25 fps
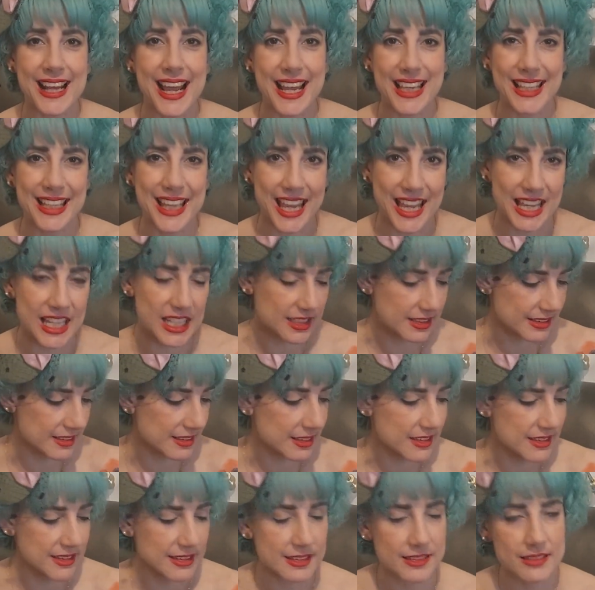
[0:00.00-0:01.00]
I hate.
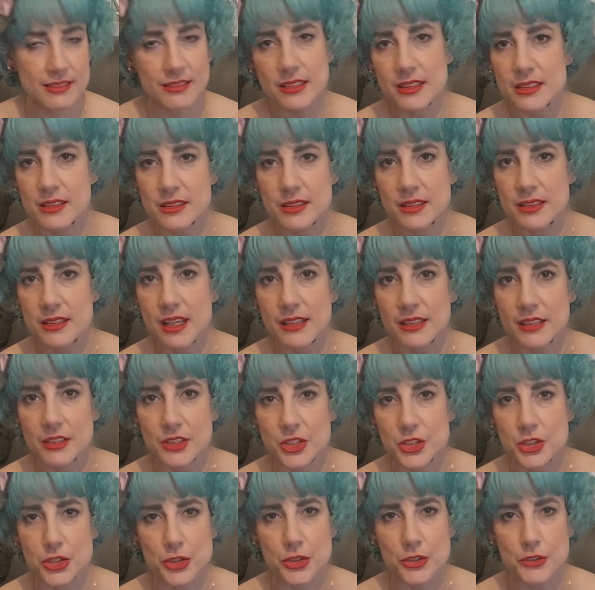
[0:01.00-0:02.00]
This is not
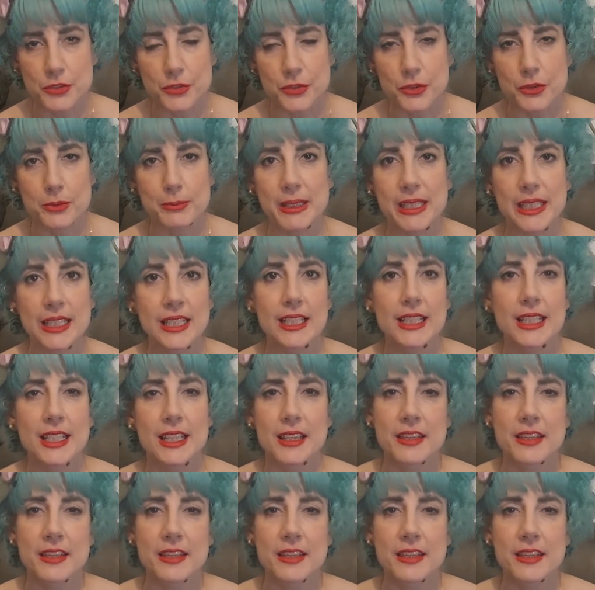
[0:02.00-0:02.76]
a t-shirt for me.